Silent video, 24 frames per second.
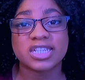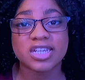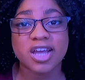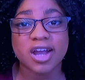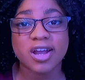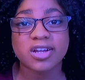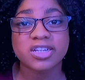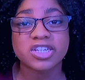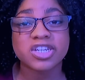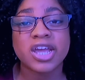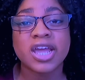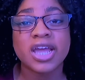
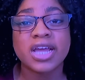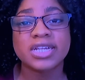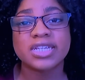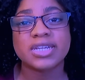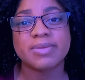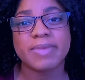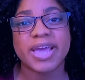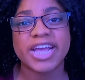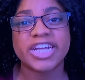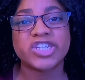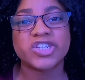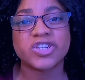search to
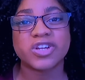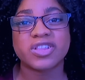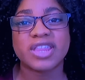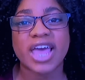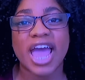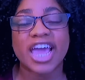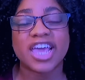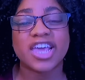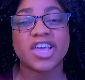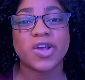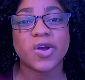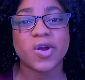make sure
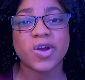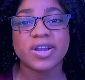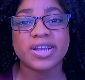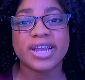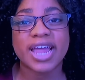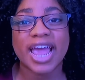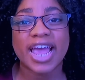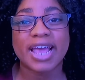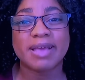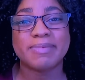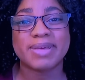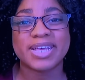that your
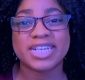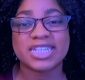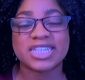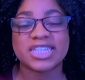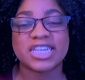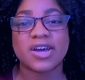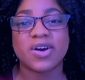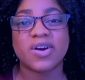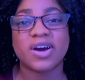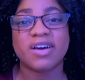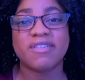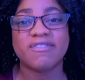name is
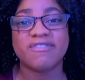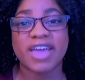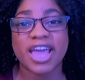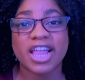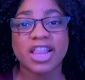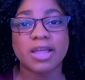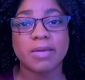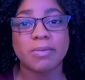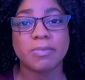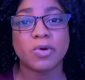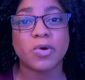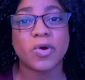still
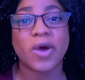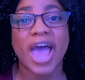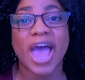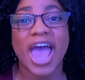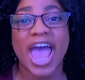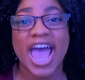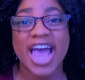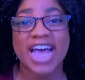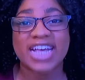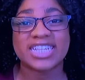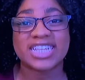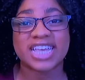available
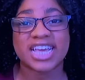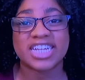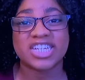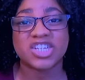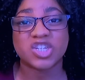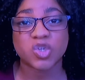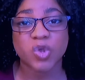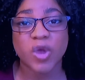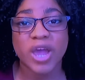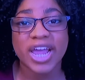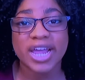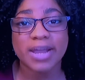as a
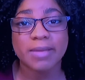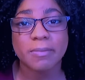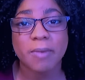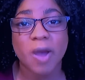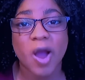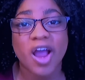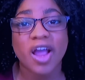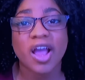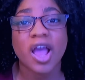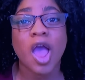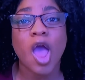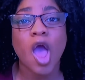
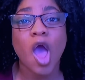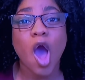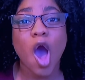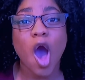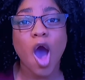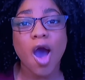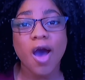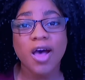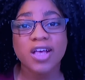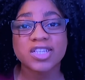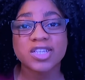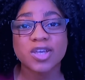trademark.
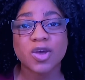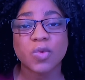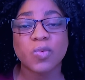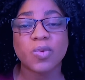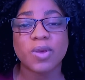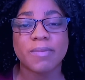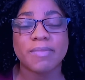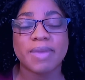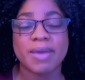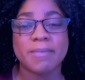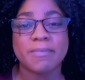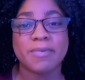Also
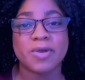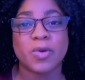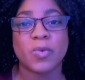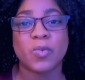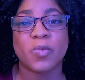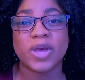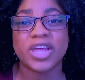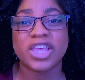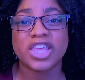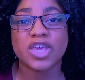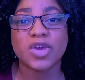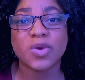remember,
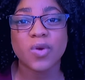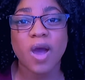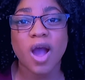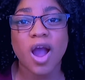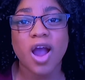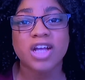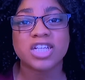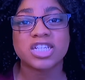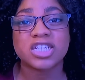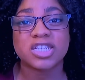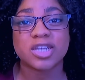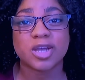when you
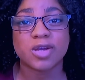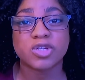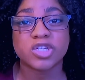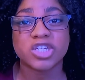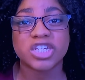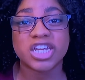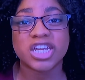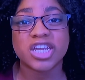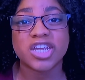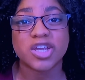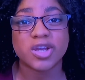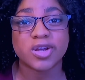are
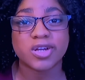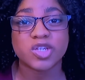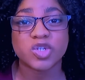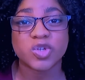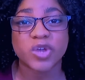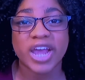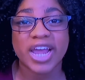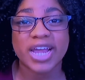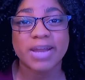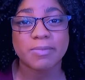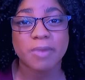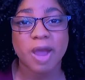searching your
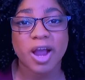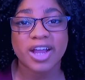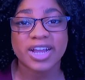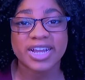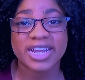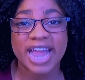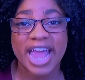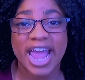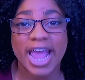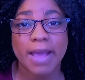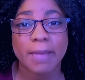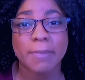trademark
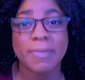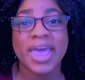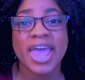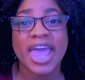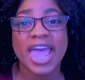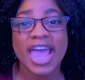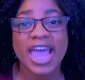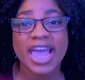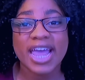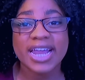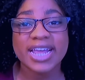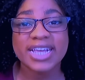name,
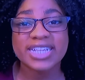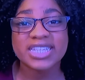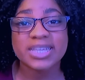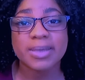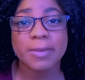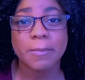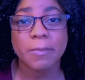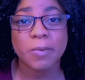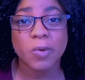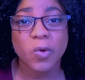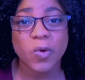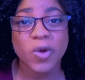it is
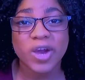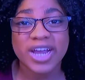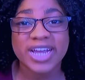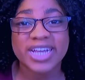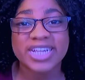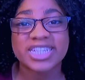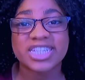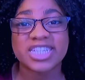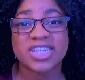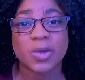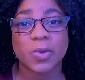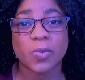
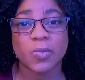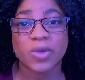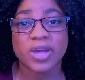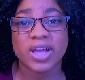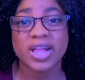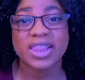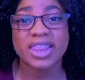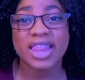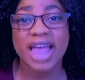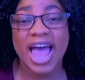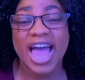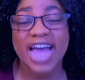important to
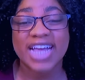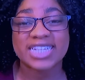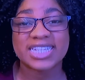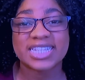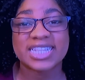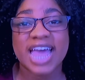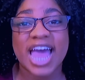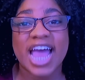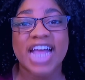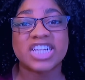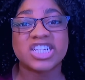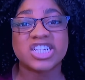realize
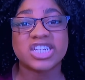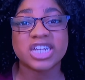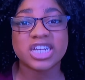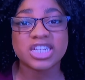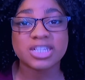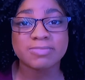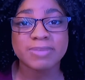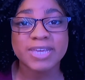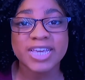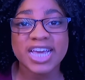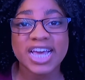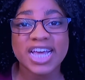that
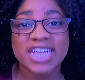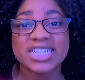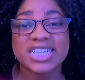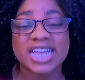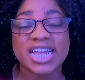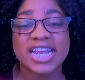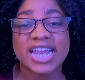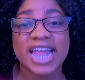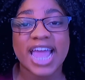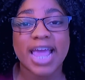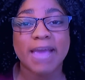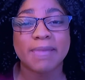just because
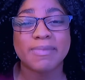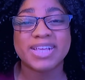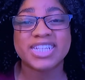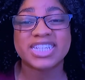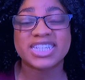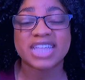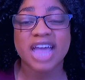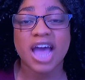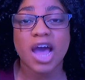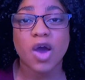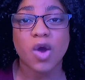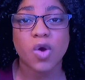a name is
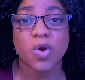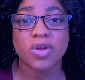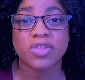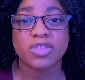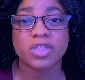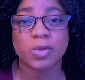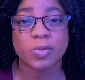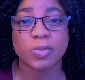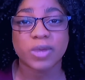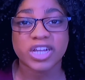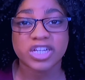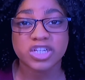not on
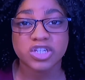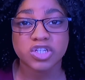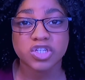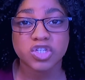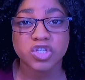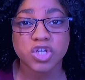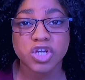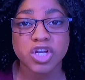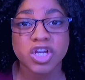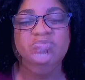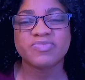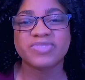the
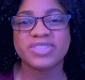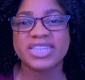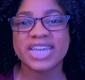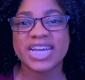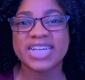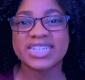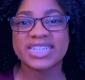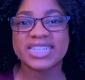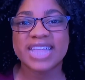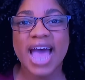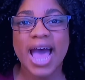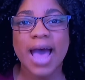register
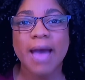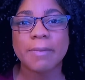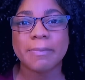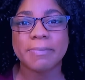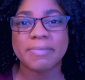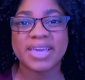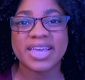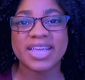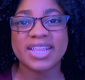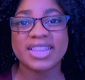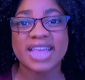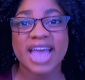does not
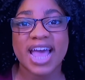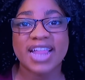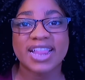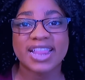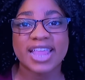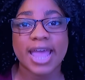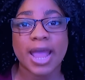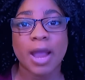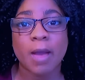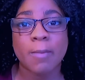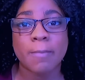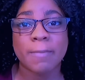mean that
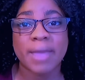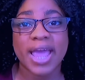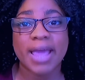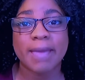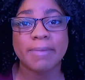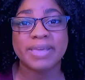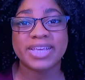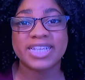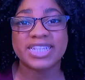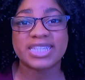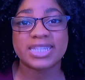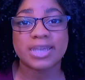there may
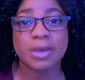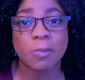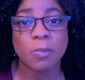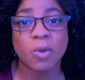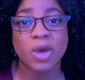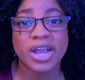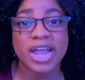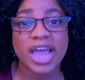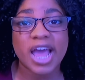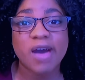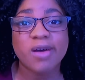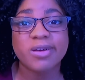be
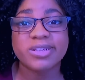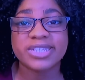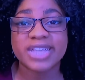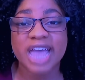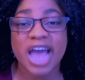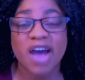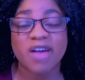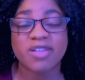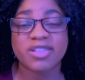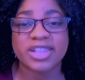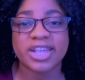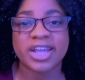someone else
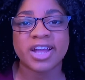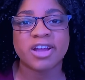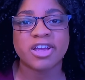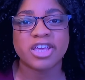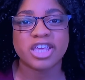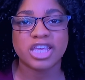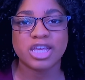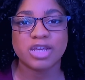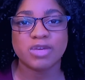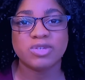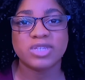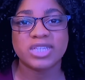out there
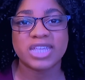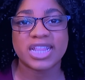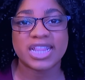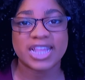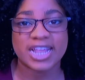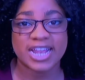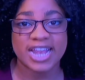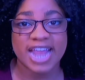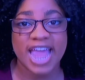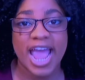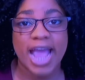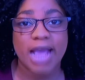using
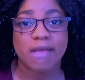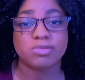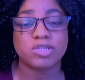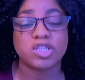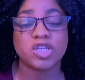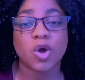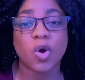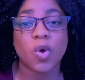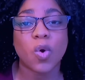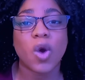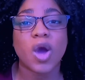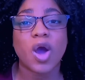the name.
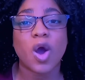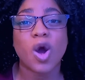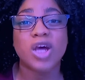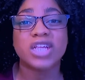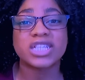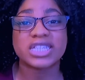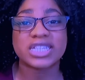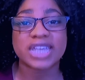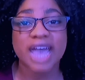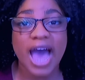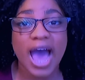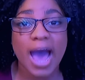So
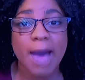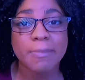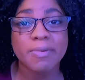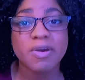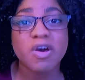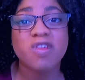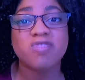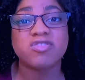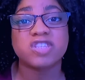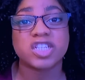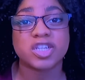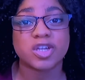on top
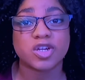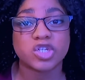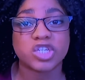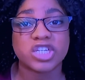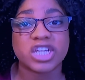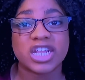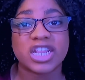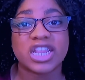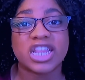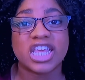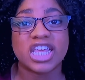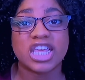of
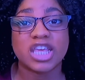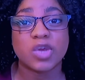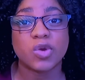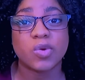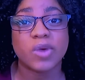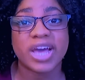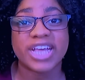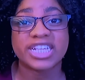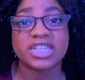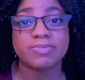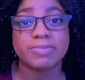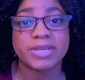searching the
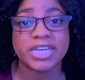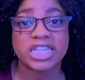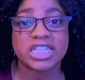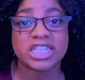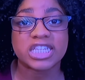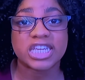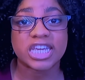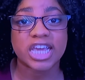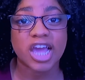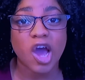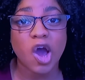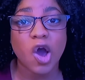
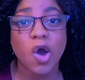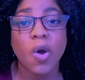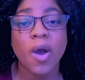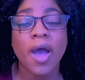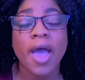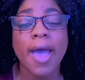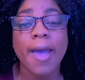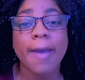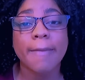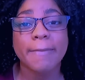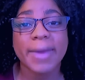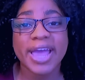USPTO,
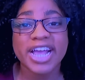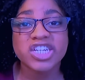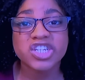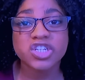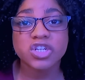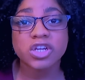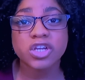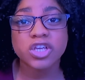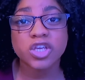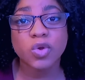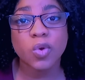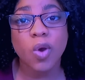make
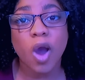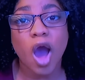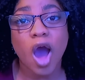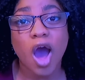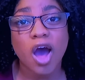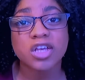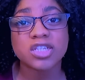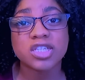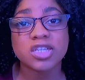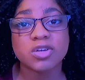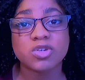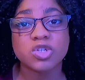sure you
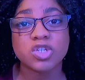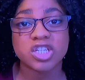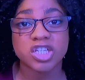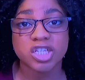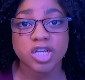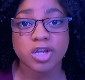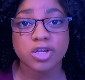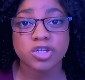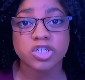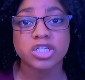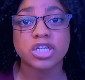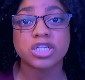also
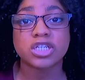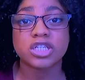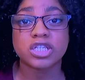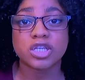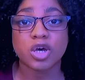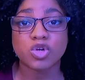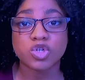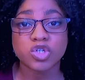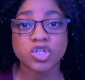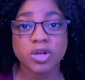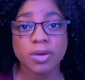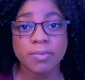search
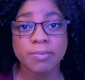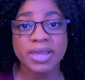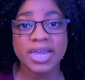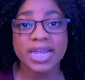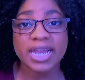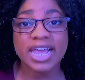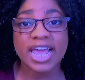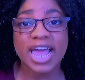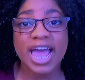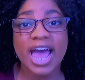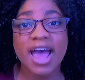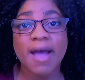social
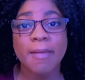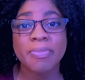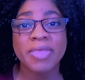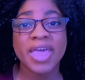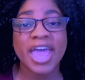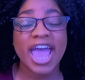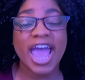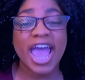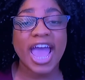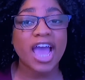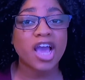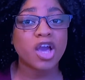media
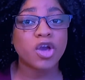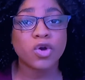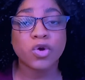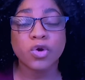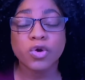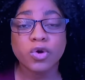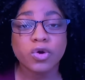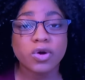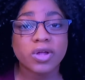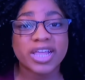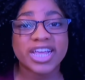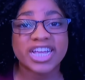and
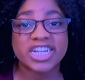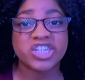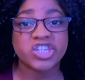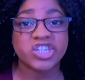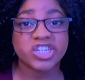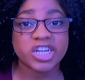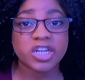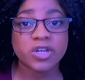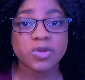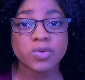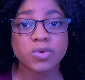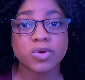Google in
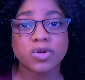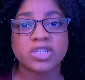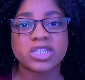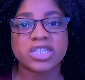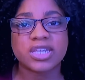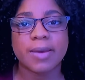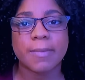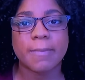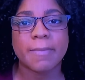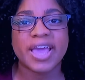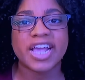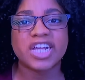general
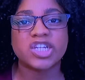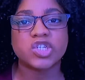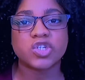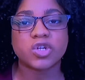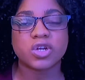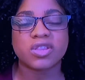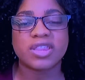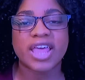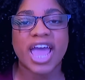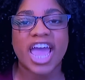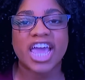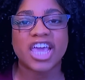to make
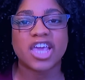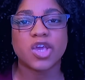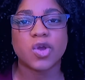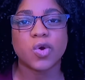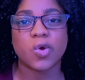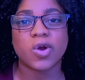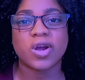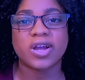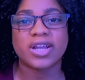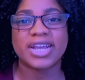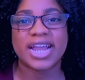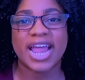sure that
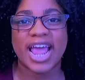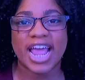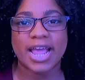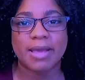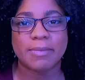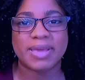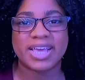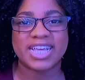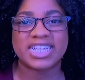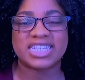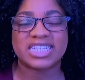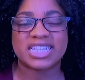your
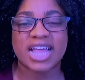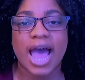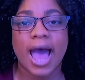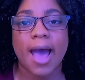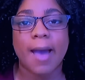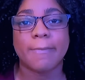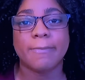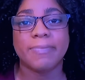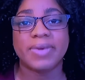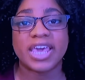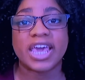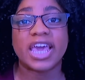name is
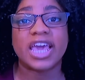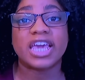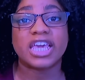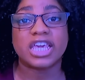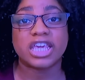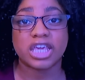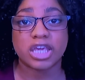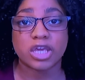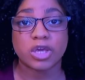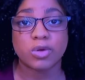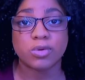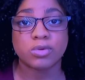not
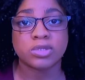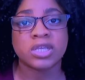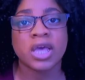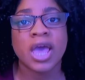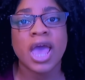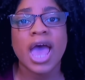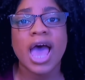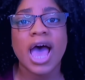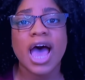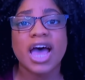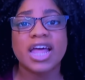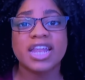being used.
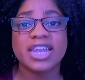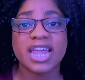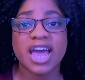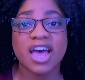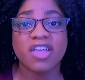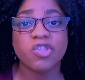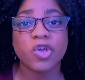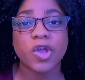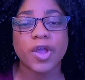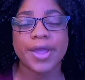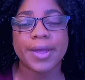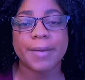
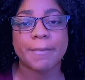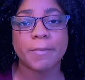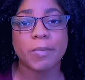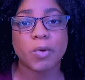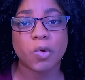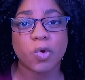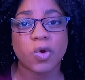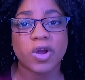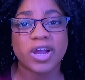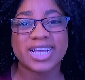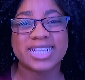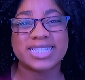Another
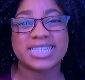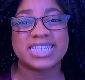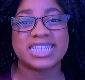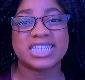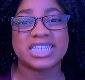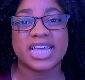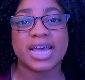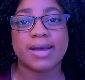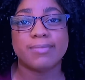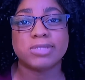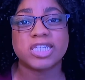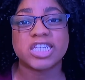important
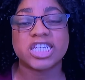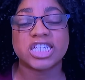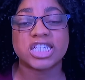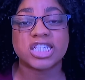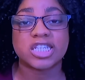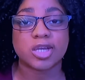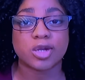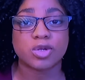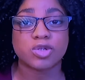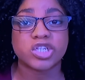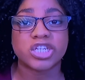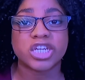step to
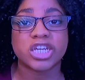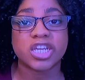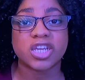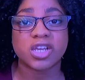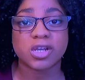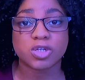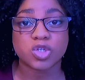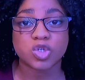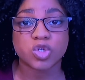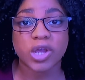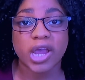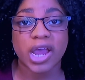searching
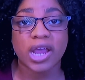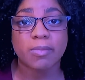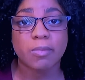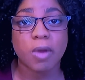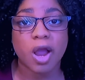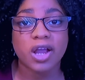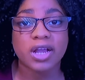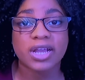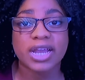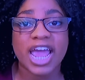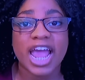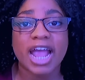your
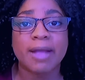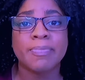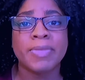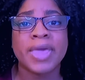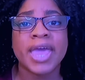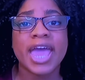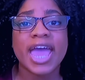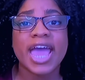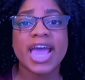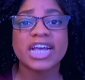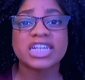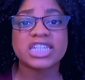trademark name
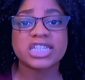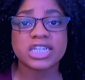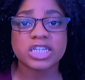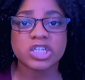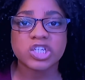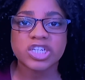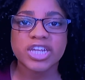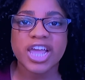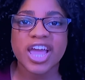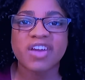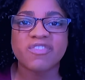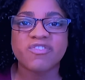is to
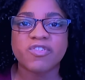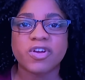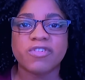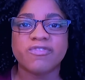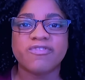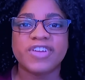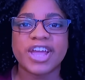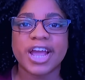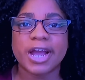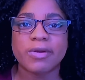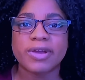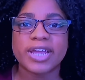check for
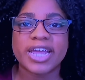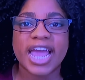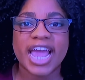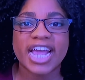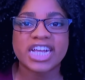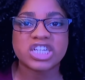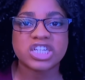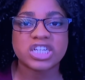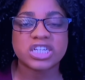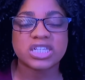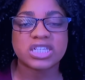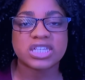
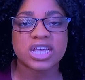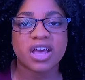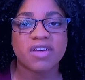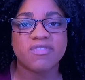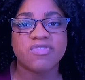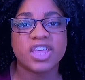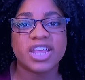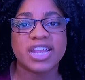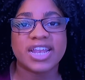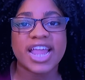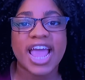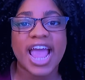variations
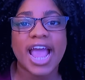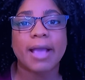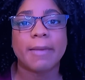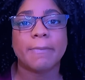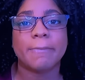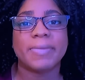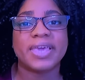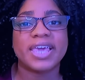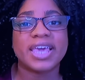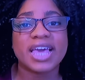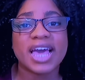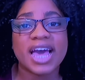of the
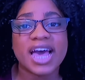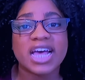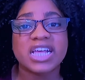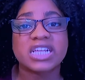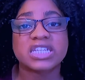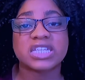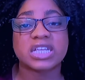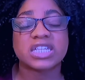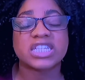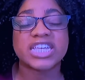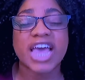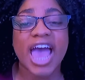name,
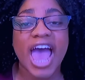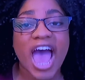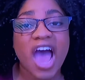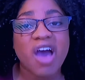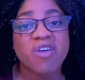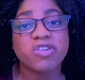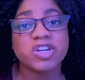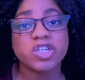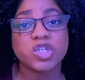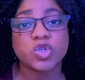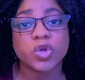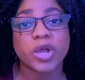because to
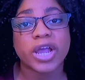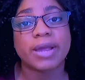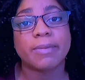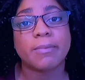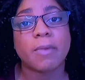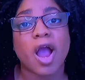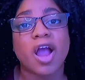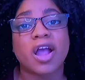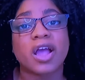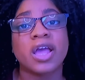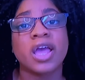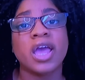have a
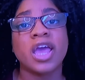trademark,